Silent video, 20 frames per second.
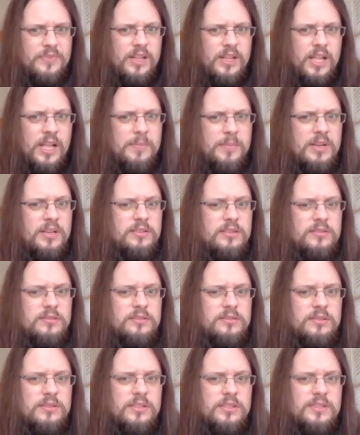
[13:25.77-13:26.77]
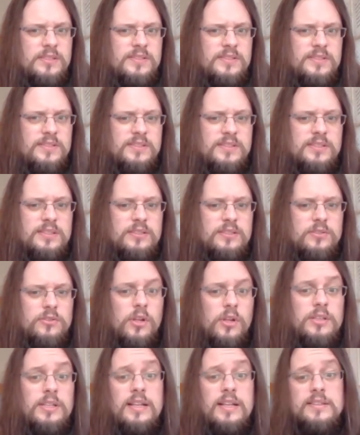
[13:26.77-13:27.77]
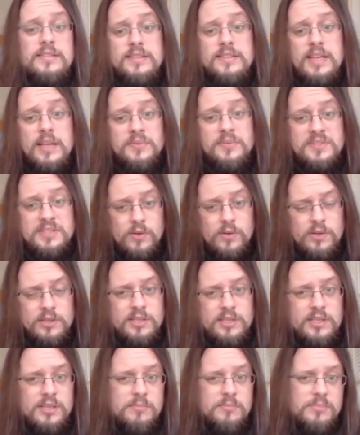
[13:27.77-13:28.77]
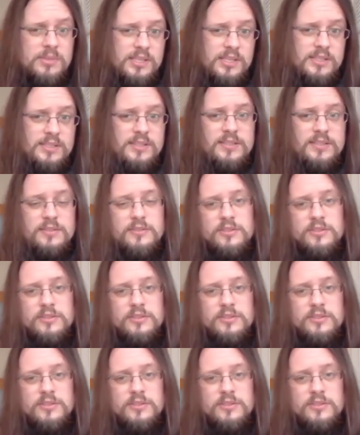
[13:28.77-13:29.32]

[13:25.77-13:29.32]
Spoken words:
I mean, it's not as safe as our king, but,